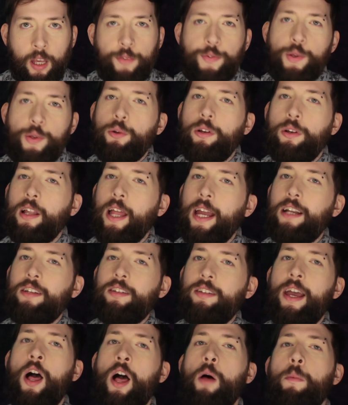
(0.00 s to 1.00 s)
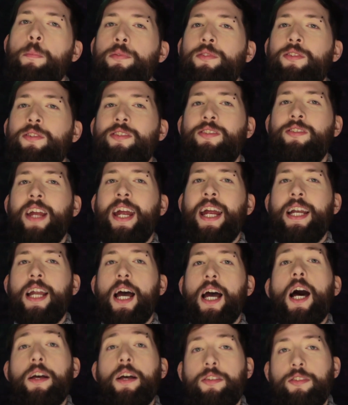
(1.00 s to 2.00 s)
If you'd like to help
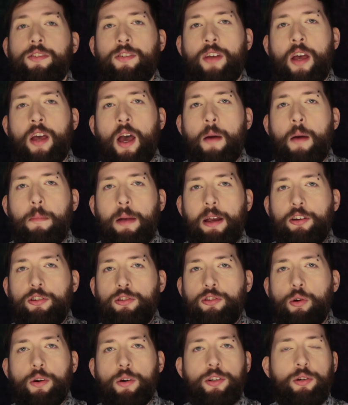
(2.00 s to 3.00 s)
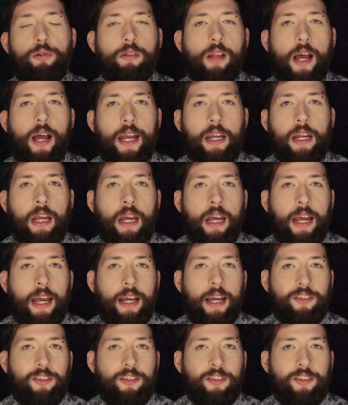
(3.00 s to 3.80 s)
sustain us, make sure to like,